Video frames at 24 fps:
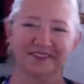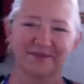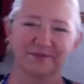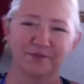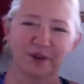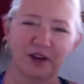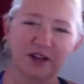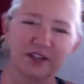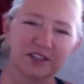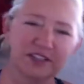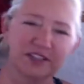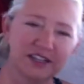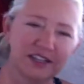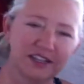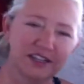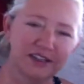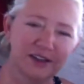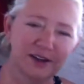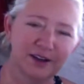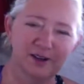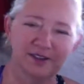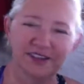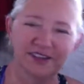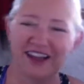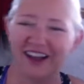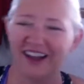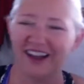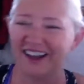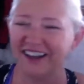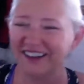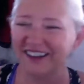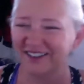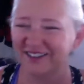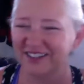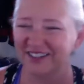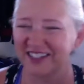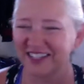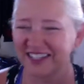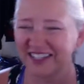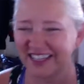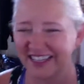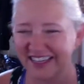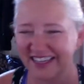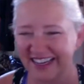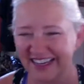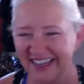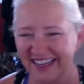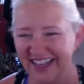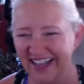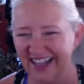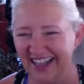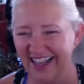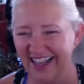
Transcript: Brian said no, I'm just kidding.